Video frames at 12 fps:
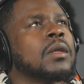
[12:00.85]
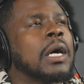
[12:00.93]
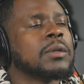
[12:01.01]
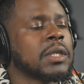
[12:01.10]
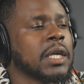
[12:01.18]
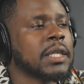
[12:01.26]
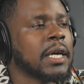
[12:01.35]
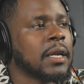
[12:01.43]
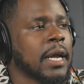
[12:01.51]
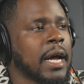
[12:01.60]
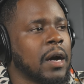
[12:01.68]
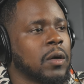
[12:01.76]
I was kicked out of
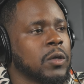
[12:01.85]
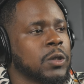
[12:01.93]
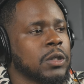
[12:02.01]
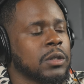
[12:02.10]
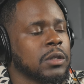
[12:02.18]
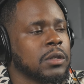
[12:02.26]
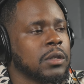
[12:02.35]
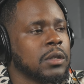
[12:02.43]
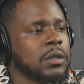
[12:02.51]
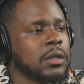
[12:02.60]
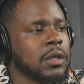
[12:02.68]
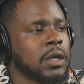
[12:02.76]
the house
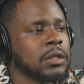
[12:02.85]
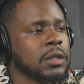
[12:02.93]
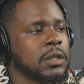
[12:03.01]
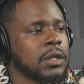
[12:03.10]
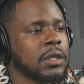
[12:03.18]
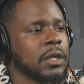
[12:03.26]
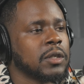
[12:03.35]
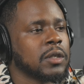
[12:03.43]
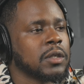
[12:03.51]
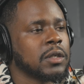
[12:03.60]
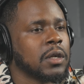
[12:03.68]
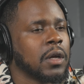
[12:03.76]
uh, as a teenager.
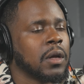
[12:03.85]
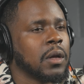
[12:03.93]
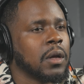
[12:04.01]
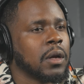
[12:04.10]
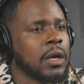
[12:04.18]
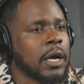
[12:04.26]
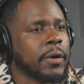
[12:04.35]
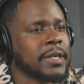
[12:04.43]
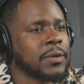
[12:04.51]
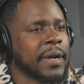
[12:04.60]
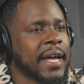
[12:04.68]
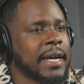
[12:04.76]
I
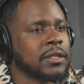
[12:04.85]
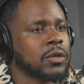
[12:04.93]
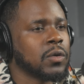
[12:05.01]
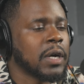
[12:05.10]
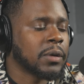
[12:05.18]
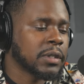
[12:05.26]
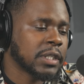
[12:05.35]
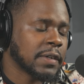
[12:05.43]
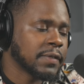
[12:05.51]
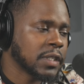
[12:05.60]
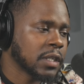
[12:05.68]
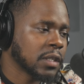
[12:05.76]
graduated high school. I was
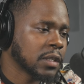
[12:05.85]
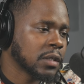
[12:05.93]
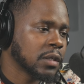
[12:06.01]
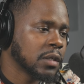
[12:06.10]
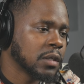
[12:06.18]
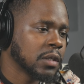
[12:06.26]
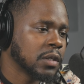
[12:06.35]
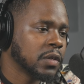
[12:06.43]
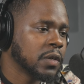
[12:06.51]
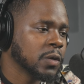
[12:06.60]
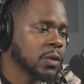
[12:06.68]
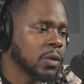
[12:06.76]
17
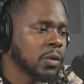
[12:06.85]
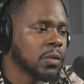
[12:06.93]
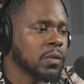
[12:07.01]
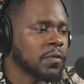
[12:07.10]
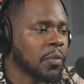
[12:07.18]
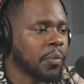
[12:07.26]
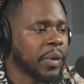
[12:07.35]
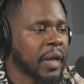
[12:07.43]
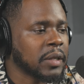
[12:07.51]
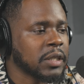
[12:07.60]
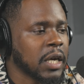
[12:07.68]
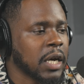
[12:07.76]
years old from
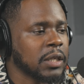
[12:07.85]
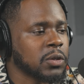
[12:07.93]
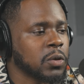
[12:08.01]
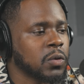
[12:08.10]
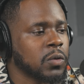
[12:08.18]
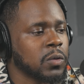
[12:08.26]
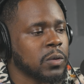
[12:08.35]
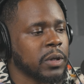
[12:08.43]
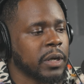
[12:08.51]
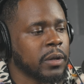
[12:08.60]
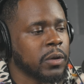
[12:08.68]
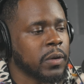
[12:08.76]
Palatine High School,
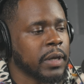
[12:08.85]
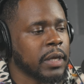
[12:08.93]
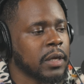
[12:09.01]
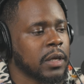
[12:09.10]
Illinois.